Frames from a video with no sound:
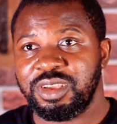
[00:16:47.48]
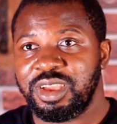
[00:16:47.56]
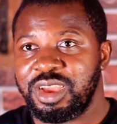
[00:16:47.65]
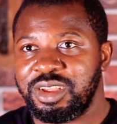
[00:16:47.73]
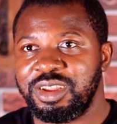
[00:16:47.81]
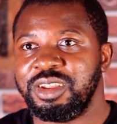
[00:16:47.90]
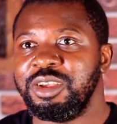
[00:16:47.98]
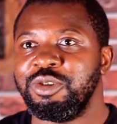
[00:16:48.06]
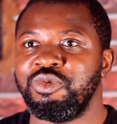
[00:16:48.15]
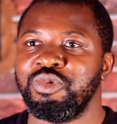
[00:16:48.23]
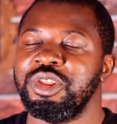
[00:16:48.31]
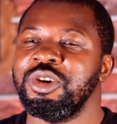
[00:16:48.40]
and then they
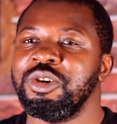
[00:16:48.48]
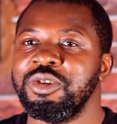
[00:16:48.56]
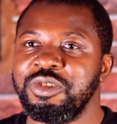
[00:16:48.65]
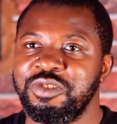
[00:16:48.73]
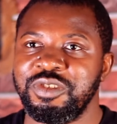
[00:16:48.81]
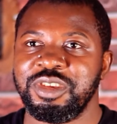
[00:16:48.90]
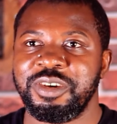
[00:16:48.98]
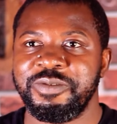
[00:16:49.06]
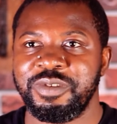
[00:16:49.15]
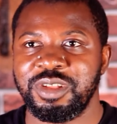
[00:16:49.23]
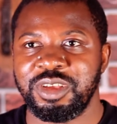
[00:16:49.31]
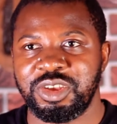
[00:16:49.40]
would return to their
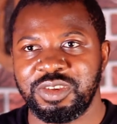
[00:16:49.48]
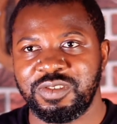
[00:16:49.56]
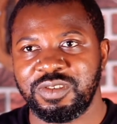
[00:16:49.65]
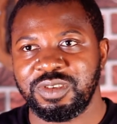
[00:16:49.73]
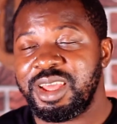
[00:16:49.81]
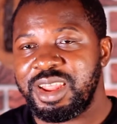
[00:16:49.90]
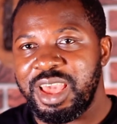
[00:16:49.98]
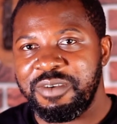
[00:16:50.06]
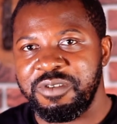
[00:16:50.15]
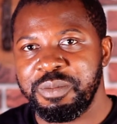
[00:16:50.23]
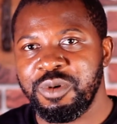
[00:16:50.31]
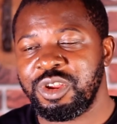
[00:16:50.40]
villages. And
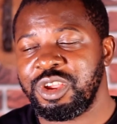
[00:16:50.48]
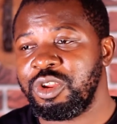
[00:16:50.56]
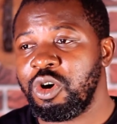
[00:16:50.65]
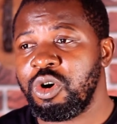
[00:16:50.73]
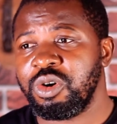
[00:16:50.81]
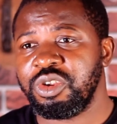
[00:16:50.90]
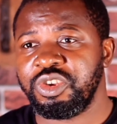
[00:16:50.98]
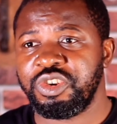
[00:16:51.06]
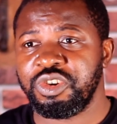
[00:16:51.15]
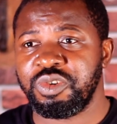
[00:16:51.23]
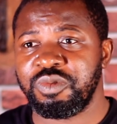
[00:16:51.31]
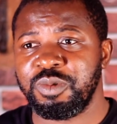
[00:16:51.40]
every morning, all the
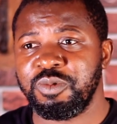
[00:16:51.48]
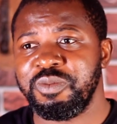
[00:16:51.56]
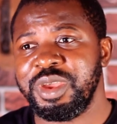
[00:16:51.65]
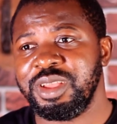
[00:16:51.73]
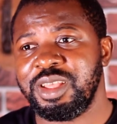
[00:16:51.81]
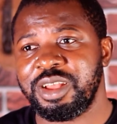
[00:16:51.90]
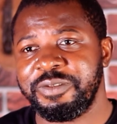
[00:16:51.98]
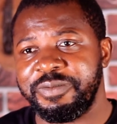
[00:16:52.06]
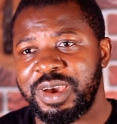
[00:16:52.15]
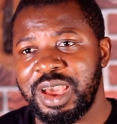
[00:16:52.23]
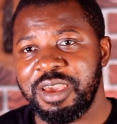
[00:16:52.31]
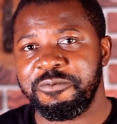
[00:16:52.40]
children would make that
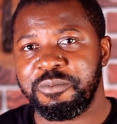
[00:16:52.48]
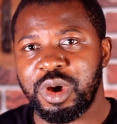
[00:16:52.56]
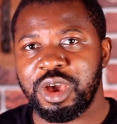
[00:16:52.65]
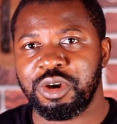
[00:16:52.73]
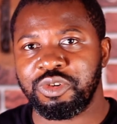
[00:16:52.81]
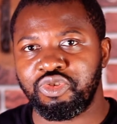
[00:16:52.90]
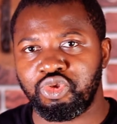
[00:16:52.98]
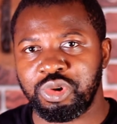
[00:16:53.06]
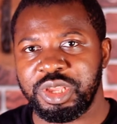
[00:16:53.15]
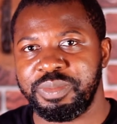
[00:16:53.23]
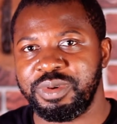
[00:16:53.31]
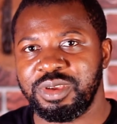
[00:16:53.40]
5-mile
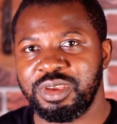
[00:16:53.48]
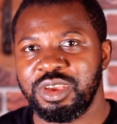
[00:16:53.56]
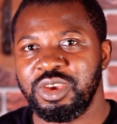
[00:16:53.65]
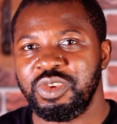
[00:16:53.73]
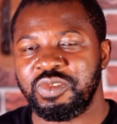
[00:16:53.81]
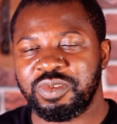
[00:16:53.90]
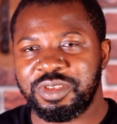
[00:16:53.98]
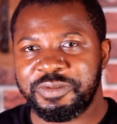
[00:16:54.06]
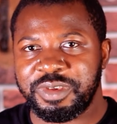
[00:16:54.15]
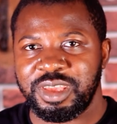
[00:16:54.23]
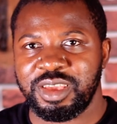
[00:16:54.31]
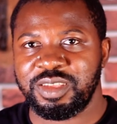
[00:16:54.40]
trip to
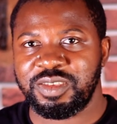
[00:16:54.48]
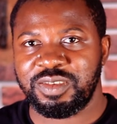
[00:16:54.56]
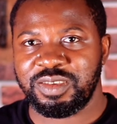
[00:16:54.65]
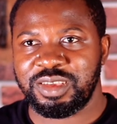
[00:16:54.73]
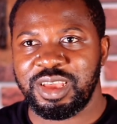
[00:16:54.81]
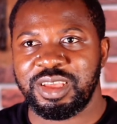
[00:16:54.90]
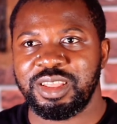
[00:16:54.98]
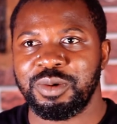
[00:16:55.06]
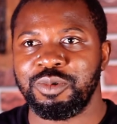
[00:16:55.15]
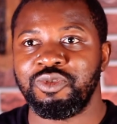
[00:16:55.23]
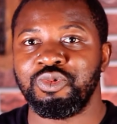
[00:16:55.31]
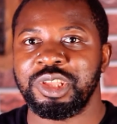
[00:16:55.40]
defecate, and they
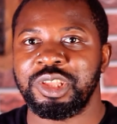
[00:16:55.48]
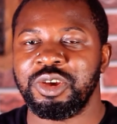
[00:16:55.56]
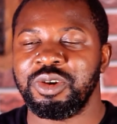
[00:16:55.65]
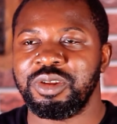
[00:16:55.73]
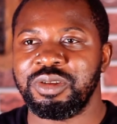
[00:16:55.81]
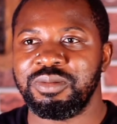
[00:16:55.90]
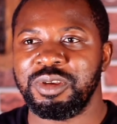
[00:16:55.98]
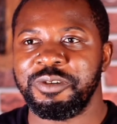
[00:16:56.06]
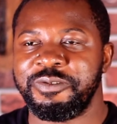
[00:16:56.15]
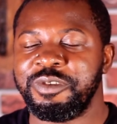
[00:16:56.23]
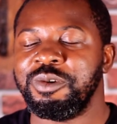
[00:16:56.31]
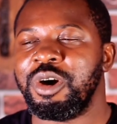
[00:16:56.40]
would return a
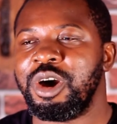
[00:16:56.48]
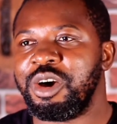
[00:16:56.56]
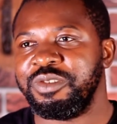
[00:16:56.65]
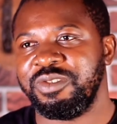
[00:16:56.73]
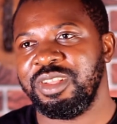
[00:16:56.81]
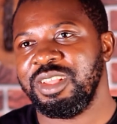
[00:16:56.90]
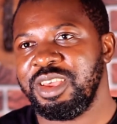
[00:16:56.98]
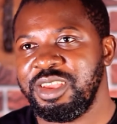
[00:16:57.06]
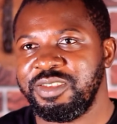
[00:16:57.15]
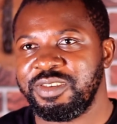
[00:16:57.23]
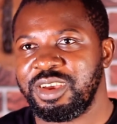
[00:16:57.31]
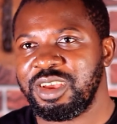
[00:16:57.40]
few hours
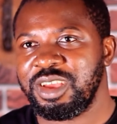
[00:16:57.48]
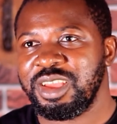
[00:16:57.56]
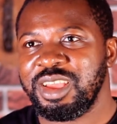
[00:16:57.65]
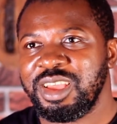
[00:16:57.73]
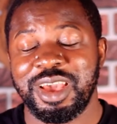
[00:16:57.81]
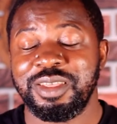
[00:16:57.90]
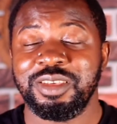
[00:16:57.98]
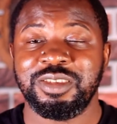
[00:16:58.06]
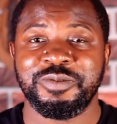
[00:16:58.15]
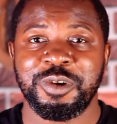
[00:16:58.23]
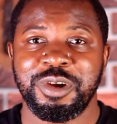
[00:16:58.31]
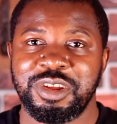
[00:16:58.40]
later. And these
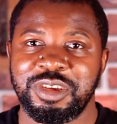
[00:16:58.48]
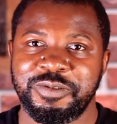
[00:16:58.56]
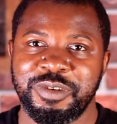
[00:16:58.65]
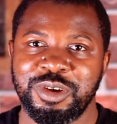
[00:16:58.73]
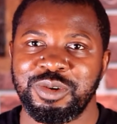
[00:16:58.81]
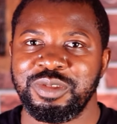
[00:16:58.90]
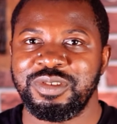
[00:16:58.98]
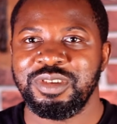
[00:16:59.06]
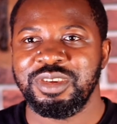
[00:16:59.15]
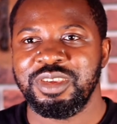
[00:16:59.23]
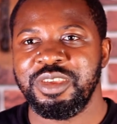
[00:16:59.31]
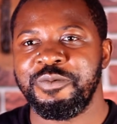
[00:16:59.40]
foreigners felt,
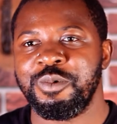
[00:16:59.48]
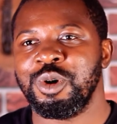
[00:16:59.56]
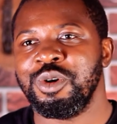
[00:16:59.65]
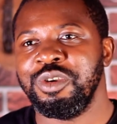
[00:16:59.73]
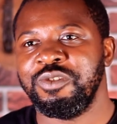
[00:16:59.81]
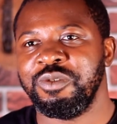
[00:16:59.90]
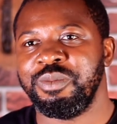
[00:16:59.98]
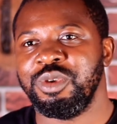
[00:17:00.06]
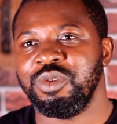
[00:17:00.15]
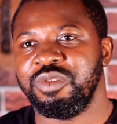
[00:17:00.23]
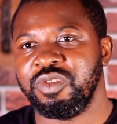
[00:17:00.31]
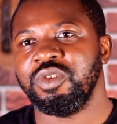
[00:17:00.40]
if we're going to
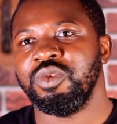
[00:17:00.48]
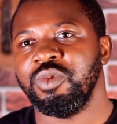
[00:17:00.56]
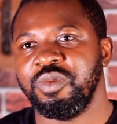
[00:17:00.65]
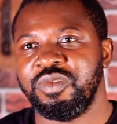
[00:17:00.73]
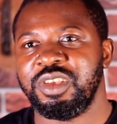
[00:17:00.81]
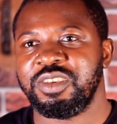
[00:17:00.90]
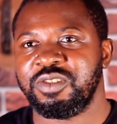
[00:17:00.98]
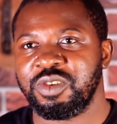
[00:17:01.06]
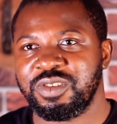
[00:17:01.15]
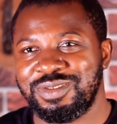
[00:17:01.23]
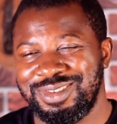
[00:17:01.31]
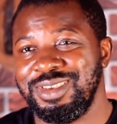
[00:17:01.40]
build schools that
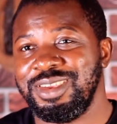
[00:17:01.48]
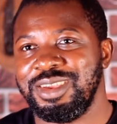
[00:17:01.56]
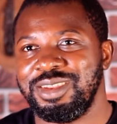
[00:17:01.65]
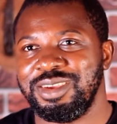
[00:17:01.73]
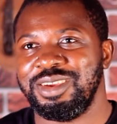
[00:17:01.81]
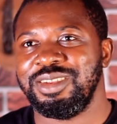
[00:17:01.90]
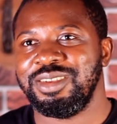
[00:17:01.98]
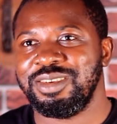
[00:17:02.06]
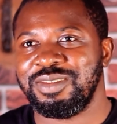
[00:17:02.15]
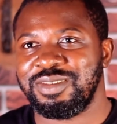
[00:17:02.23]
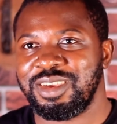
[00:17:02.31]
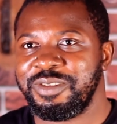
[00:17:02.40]
succeed in
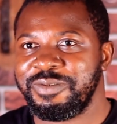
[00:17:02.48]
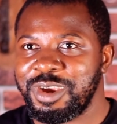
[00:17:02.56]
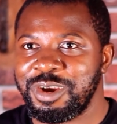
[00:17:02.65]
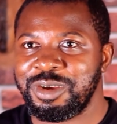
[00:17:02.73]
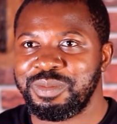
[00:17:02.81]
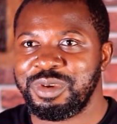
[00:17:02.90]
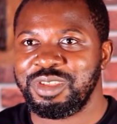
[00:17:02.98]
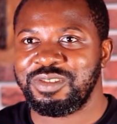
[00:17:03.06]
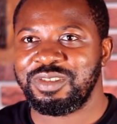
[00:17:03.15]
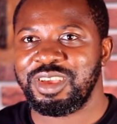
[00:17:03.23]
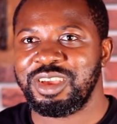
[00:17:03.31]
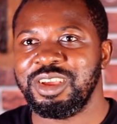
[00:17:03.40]
this environment,
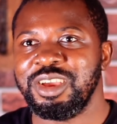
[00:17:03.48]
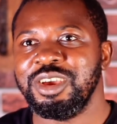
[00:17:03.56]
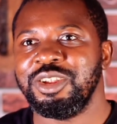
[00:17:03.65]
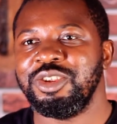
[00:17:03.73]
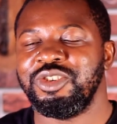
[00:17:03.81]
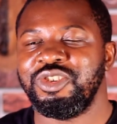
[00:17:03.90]
then the